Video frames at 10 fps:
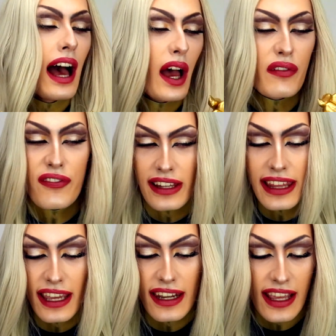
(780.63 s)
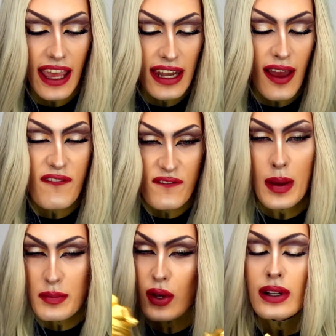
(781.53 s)
I'm feeling it again.
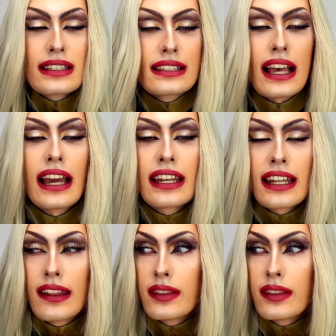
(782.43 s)
I'm so excited and